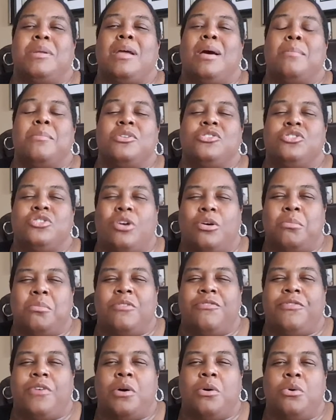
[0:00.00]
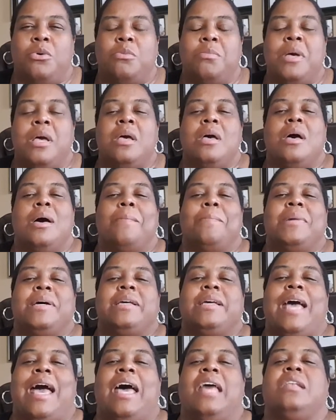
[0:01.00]
but I'm a germaphobe,
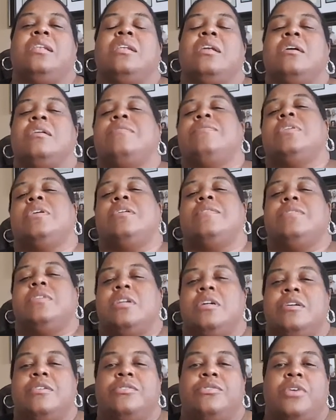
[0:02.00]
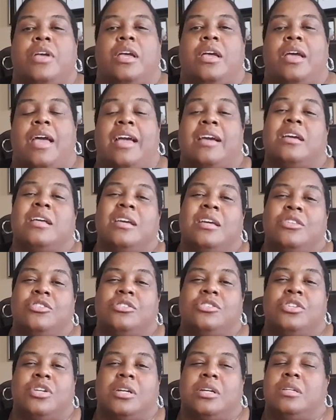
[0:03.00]
but I love, love, love, I could
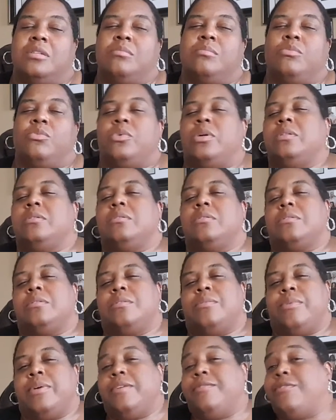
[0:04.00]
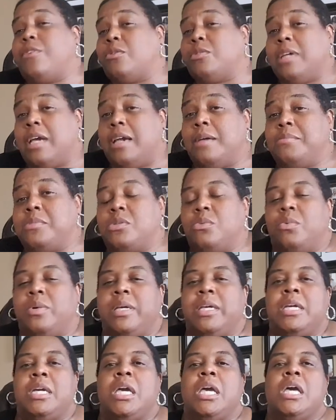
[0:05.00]
eat chicken, what, three, four times a
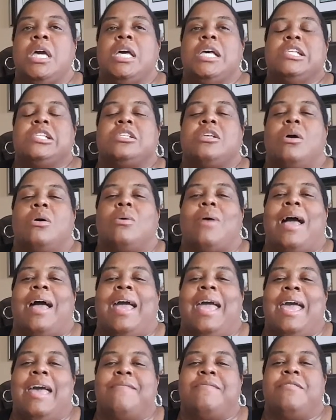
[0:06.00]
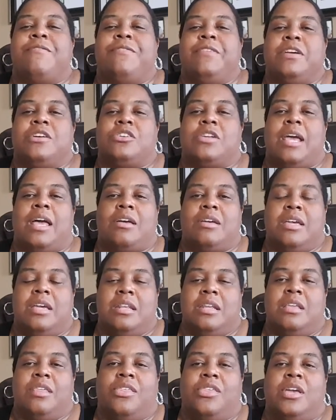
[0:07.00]
week. So I haven't figured out
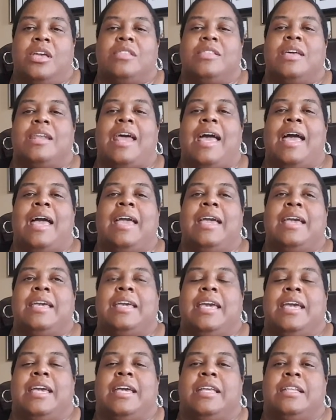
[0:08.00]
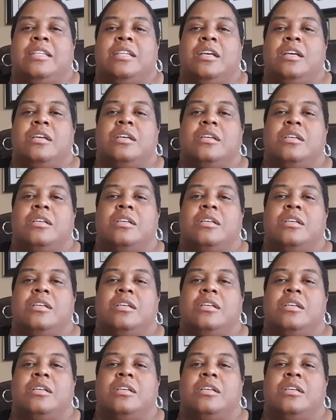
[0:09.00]
anything that I can